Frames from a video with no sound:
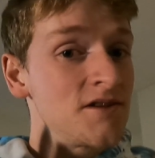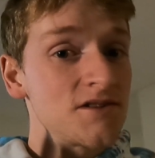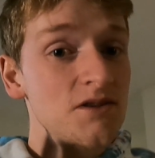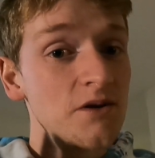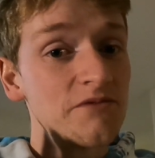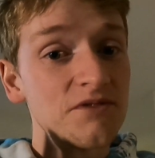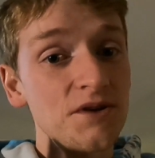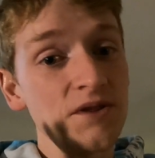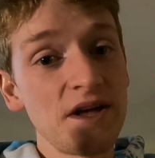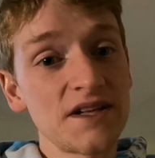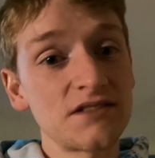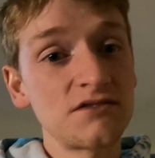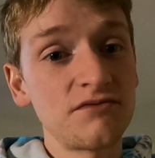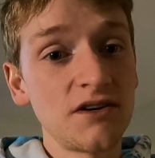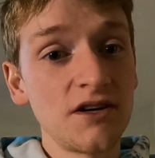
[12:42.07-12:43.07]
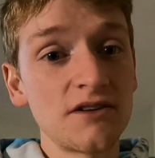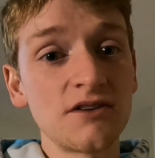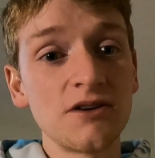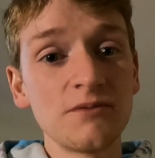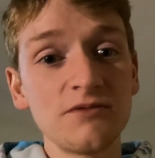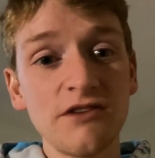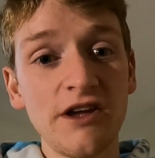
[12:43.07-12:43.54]
So hopefully that's fun.
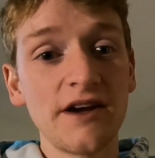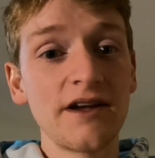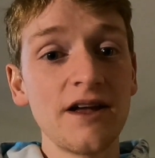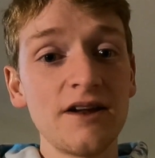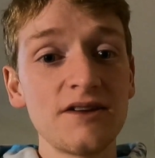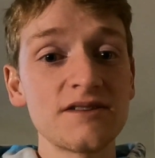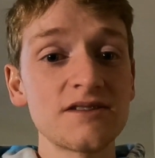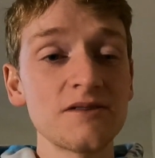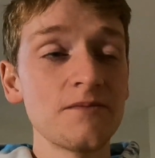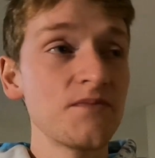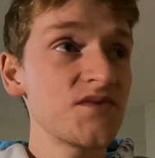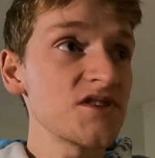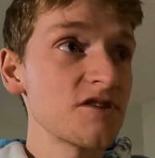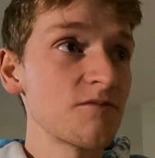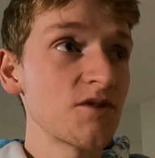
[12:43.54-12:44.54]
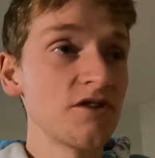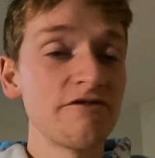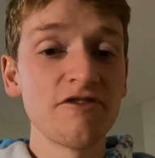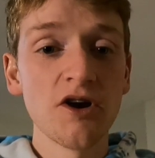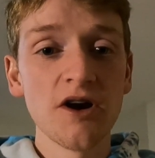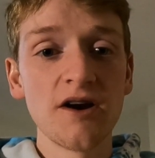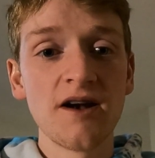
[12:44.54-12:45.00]
Hopefully I get in some good
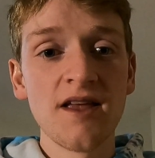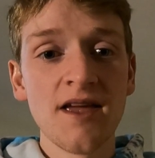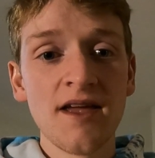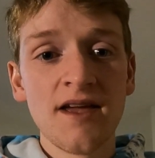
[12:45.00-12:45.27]
vert.